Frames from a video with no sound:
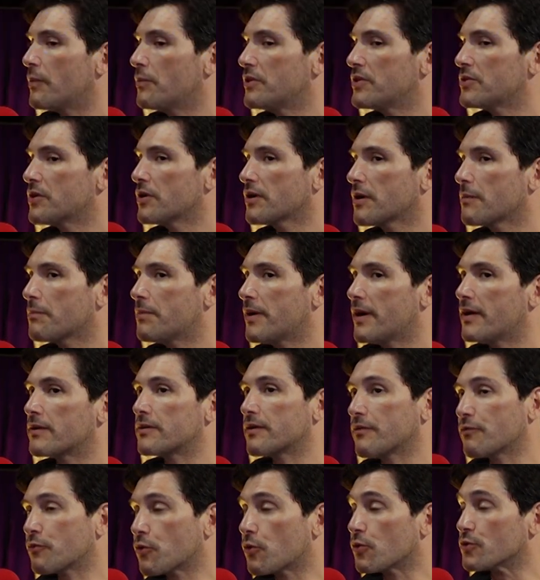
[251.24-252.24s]
we talk
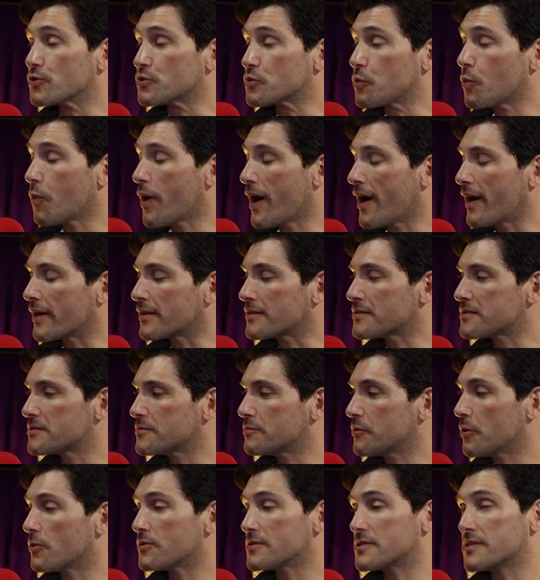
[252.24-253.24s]
about, of course,
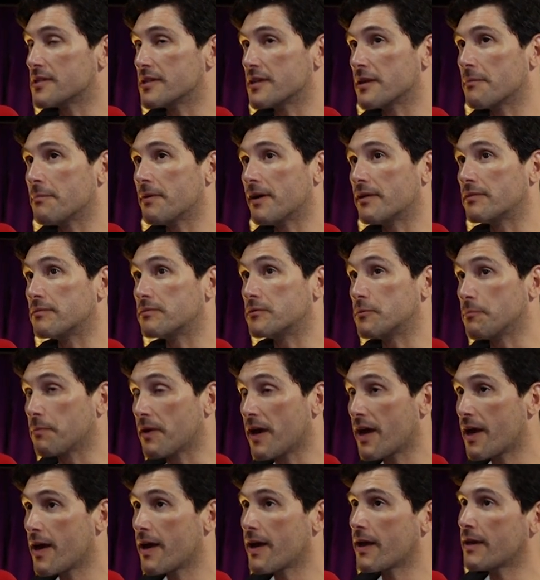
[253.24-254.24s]
wax, we always think about
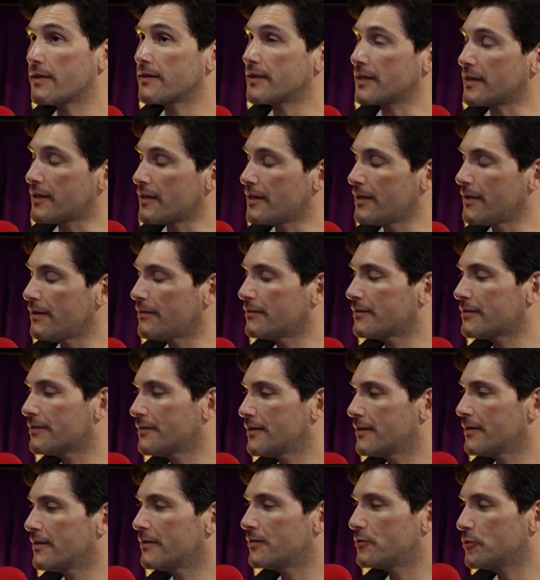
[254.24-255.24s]
Dubai, the heat.
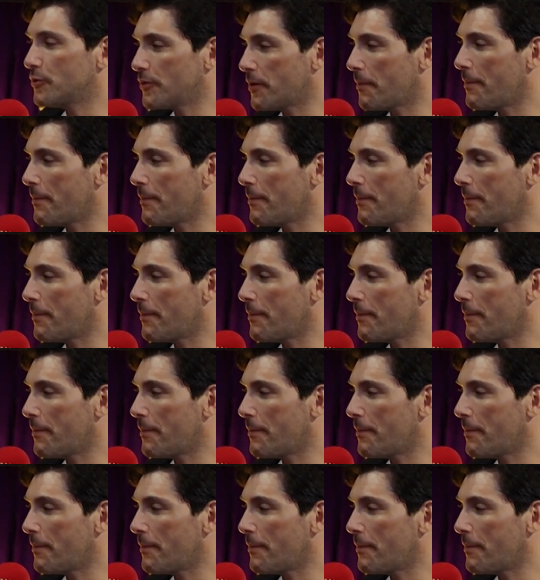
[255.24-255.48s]
Do they